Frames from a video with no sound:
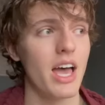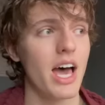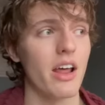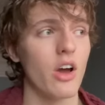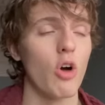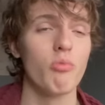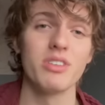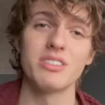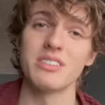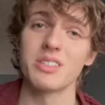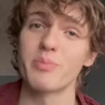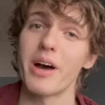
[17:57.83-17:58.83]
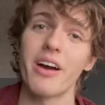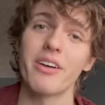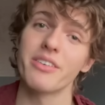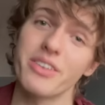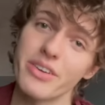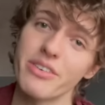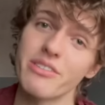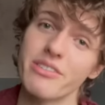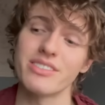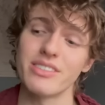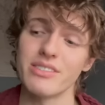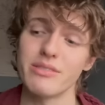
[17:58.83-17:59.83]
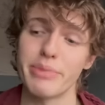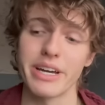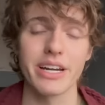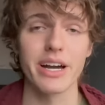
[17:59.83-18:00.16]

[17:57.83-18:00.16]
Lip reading: And I hope this inspired you to pick